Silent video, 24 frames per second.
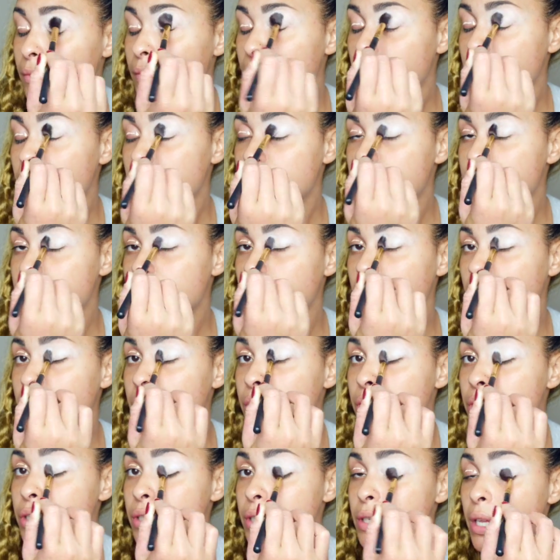It's really
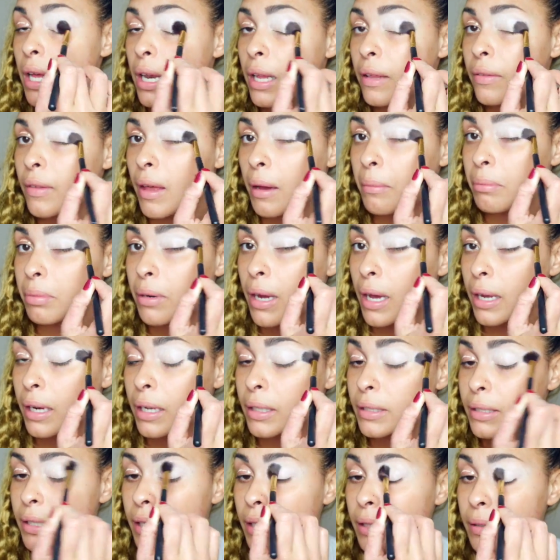just setting that
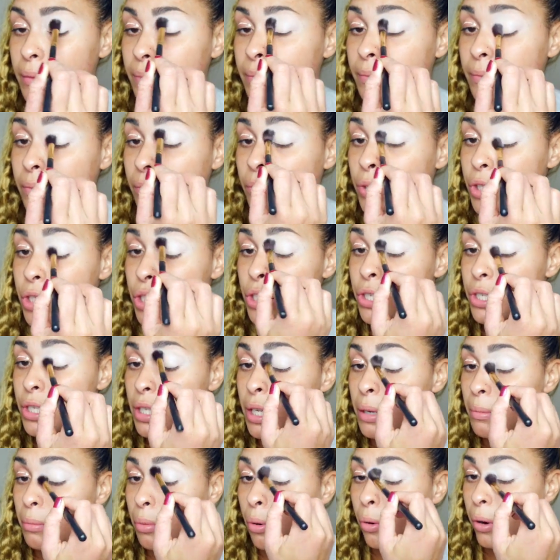product in, which is the
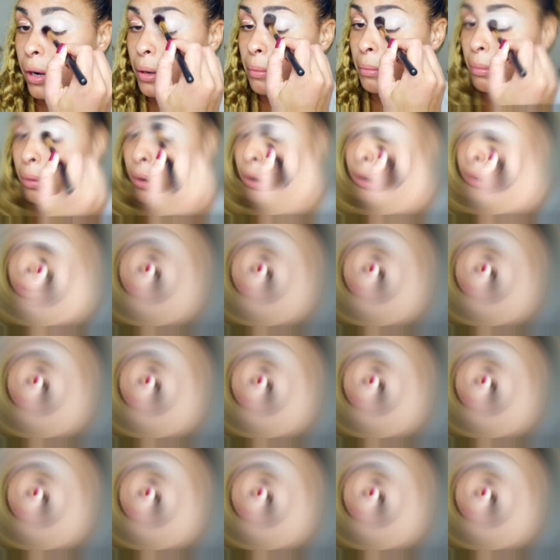important part.